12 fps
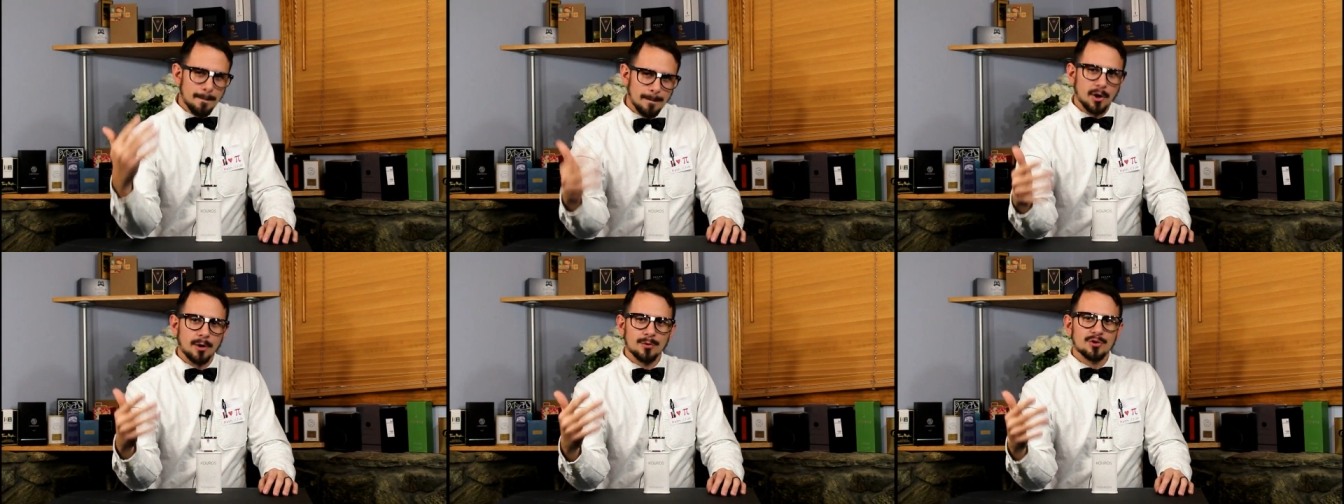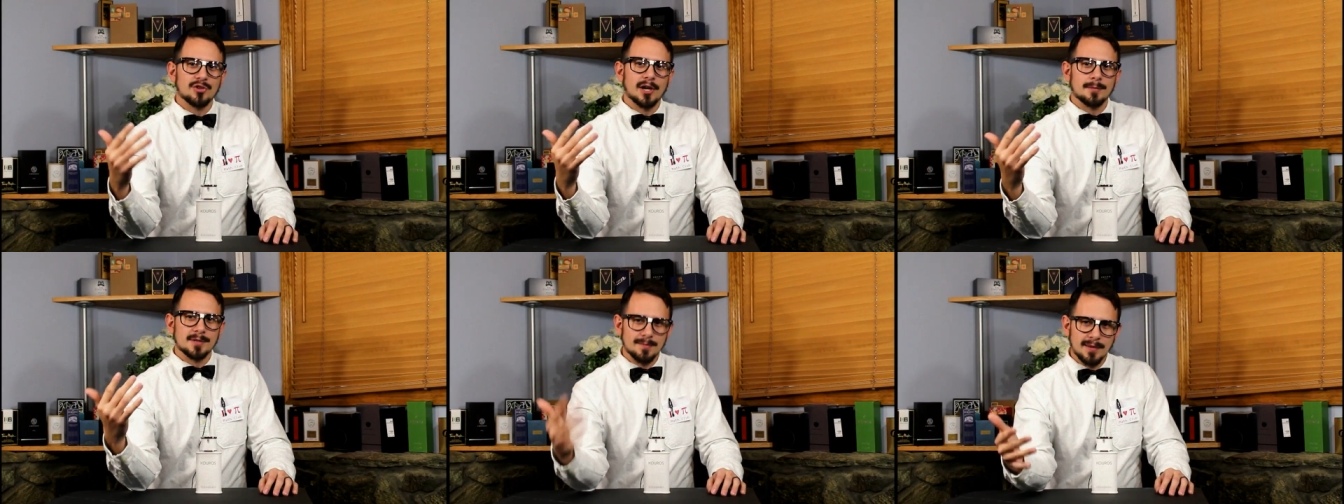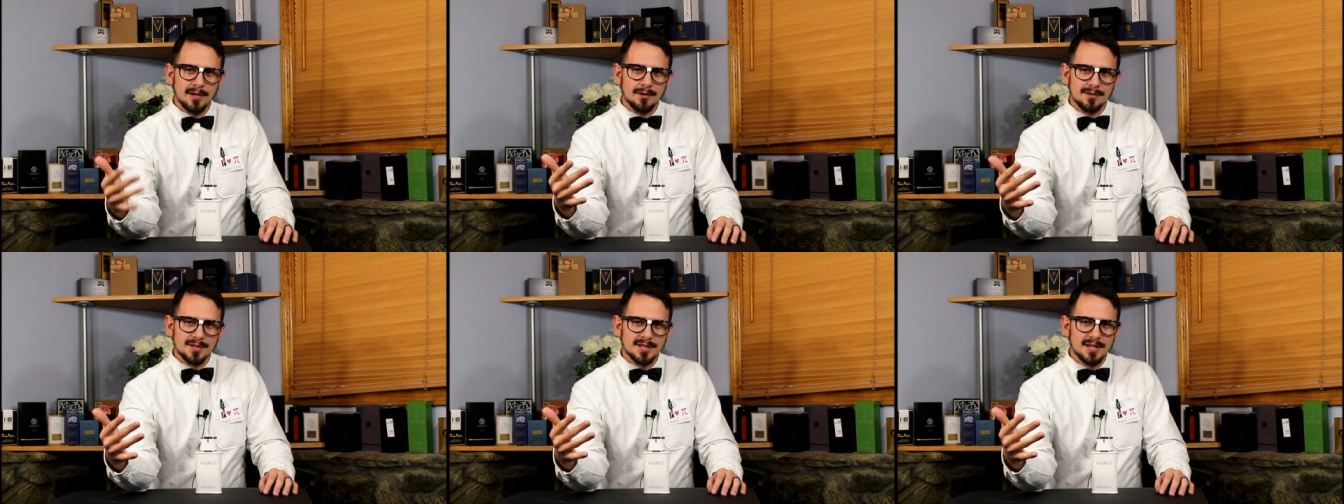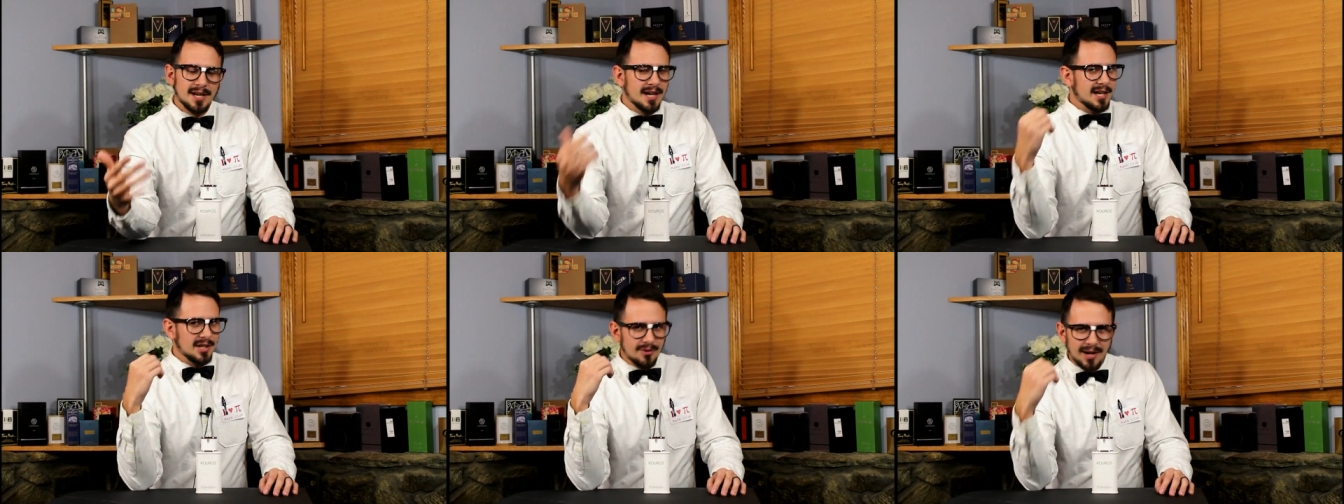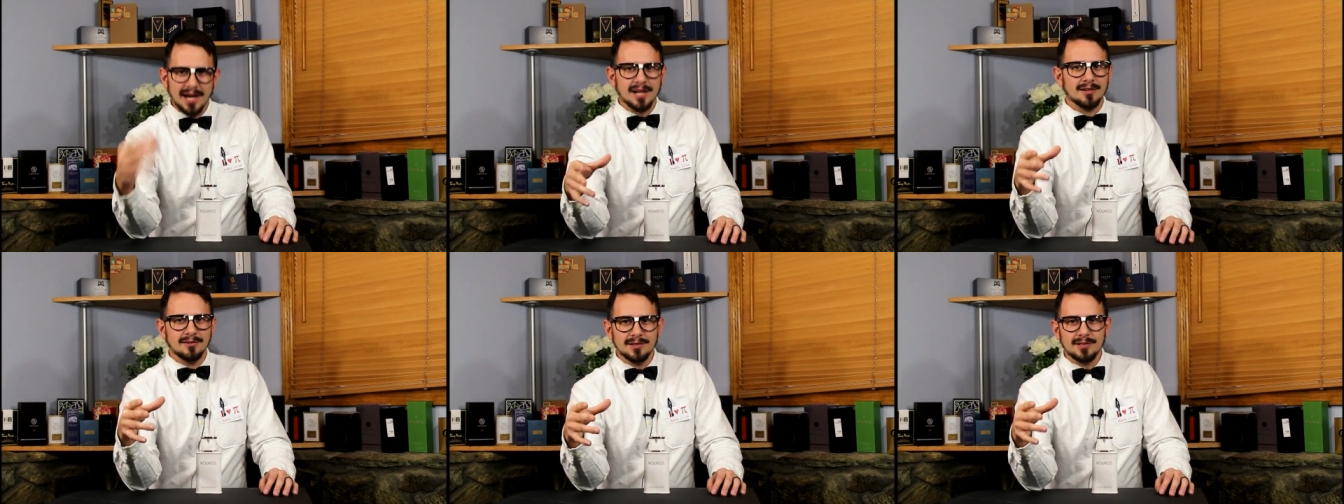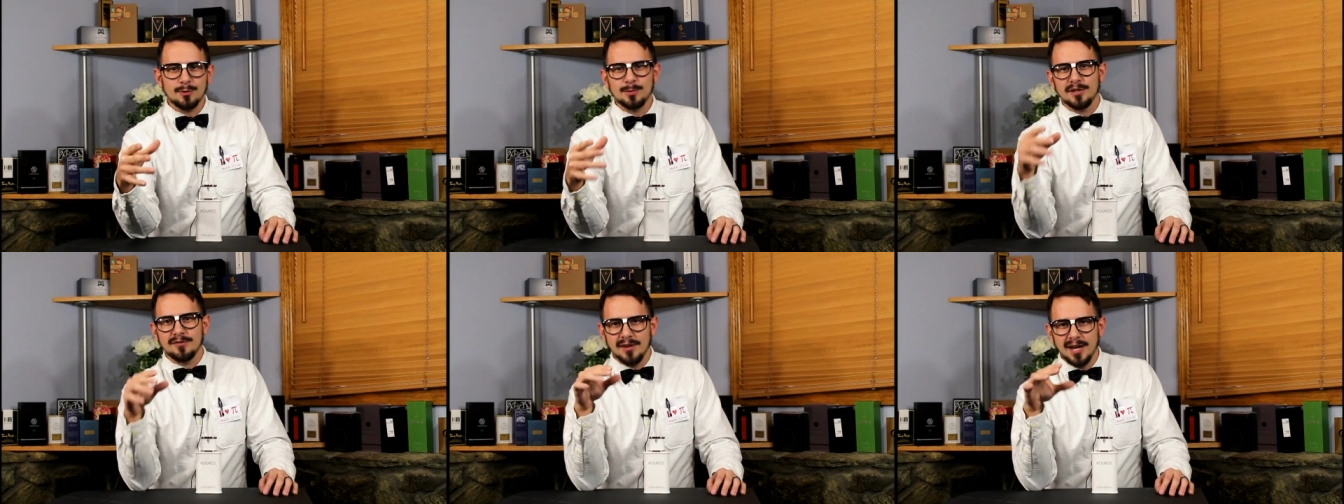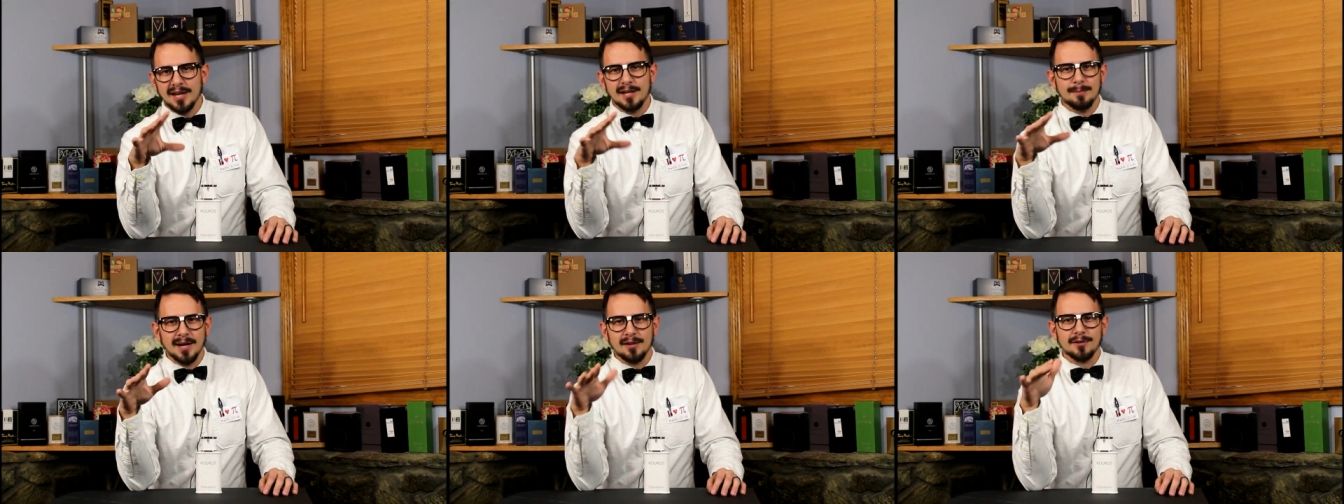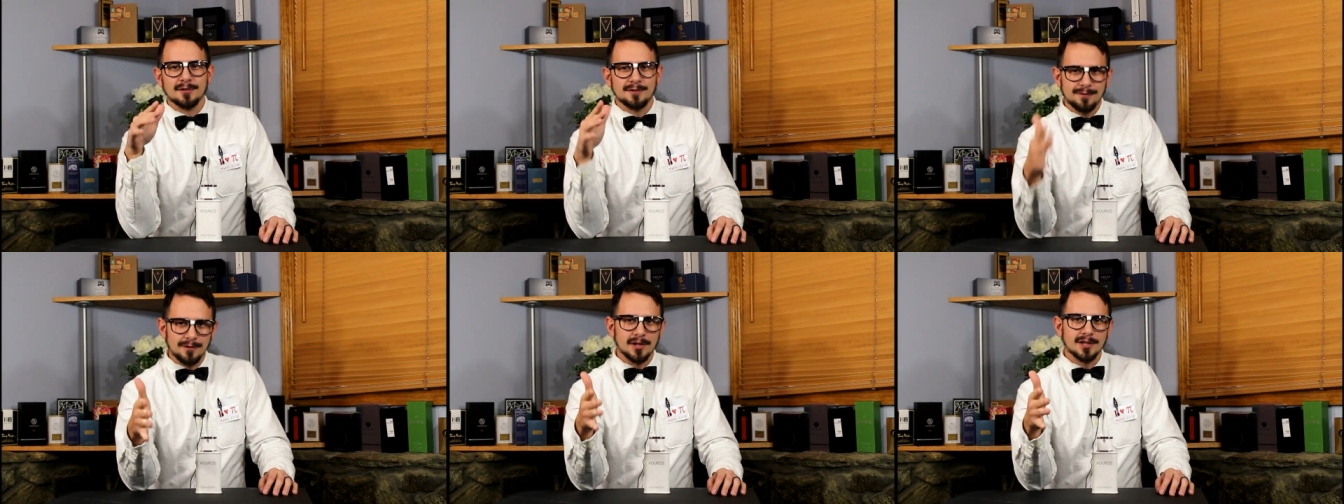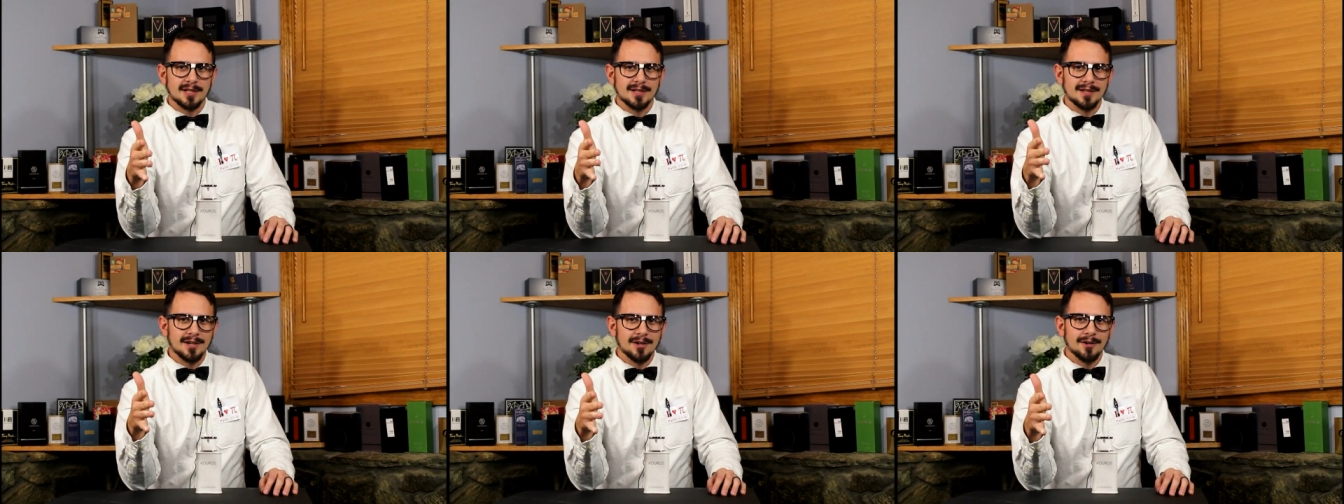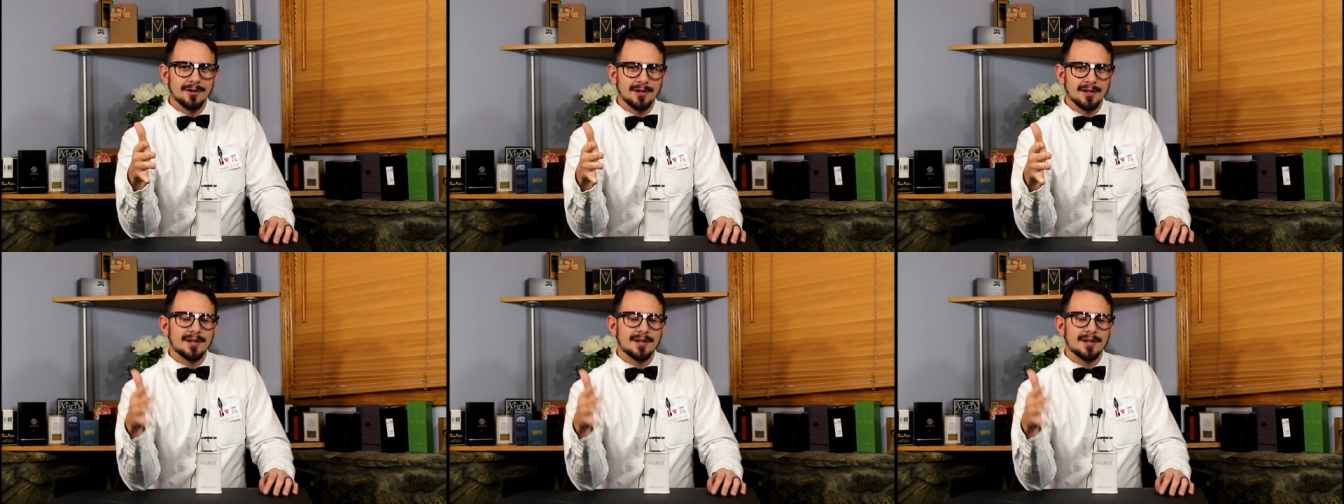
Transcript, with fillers: barbershop smells and you add a little bit of animalic funk in there,